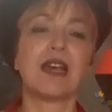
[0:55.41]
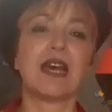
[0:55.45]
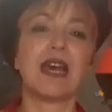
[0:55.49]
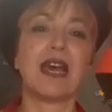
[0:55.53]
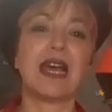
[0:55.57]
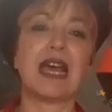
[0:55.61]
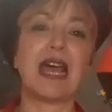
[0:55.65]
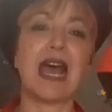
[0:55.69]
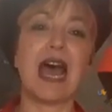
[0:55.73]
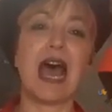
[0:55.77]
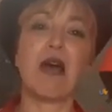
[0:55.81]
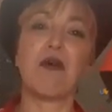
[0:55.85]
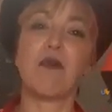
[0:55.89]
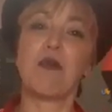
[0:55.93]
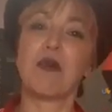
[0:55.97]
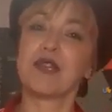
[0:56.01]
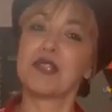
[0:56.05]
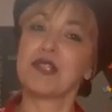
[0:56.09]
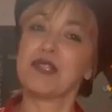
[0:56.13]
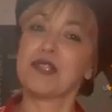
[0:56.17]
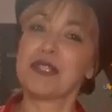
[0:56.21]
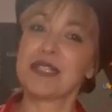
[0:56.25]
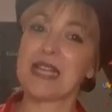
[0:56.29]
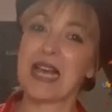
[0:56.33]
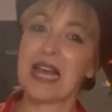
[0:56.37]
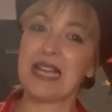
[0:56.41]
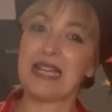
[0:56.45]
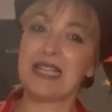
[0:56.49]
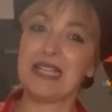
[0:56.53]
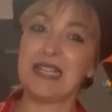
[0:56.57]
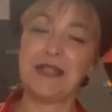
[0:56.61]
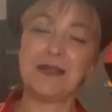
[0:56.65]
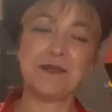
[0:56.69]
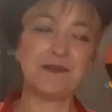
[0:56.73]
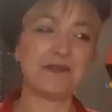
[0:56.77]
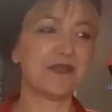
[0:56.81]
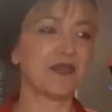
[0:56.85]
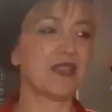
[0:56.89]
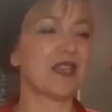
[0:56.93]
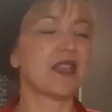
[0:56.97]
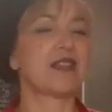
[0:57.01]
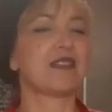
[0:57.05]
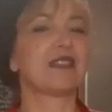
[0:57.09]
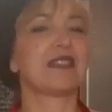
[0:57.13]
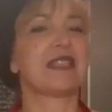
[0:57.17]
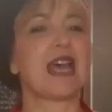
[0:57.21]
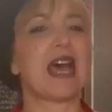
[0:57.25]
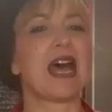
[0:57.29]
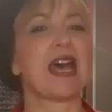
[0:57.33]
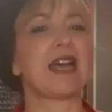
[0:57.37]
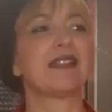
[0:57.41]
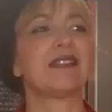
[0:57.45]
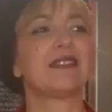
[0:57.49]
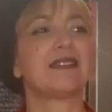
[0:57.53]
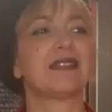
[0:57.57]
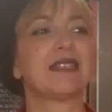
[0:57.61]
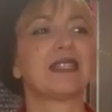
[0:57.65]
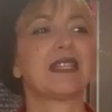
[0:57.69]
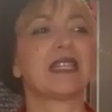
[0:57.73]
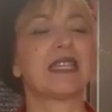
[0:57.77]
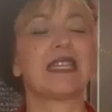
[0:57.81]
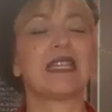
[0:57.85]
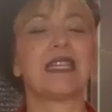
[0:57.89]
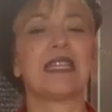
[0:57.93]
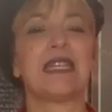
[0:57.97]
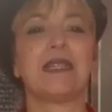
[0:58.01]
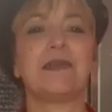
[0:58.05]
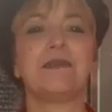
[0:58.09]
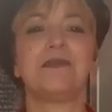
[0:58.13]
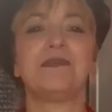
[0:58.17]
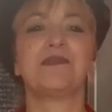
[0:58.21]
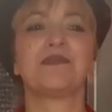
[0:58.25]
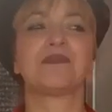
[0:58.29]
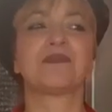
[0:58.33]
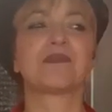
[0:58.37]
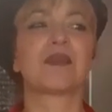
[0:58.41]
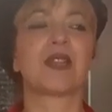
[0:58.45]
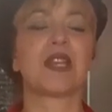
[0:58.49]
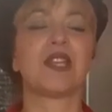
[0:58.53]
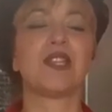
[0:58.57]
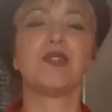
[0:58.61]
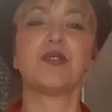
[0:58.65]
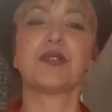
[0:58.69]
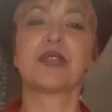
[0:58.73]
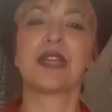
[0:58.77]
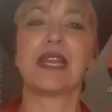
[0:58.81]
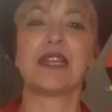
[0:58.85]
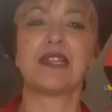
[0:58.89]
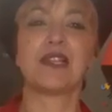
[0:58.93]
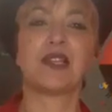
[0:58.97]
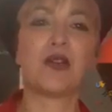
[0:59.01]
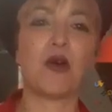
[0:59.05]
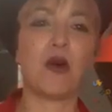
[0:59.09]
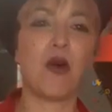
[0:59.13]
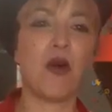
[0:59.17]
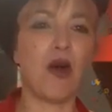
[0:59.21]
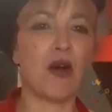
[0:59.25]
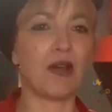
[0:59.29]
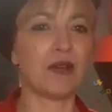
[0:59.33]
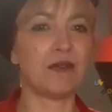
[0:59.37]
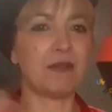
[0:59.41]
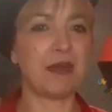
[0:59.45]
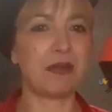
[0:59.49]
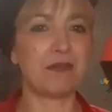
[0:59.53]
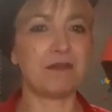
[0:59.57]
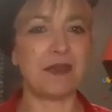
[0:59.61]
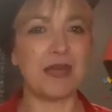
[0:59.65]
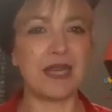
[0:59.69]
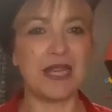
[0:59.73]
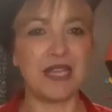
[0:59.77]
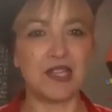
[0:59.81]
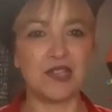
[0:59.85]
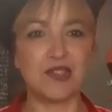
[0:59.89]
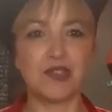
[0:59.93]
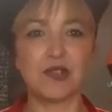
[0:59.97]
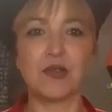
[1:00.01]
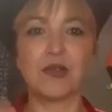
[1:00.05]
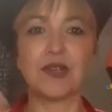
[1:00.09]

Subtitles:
I want to tell you that you can go on my page,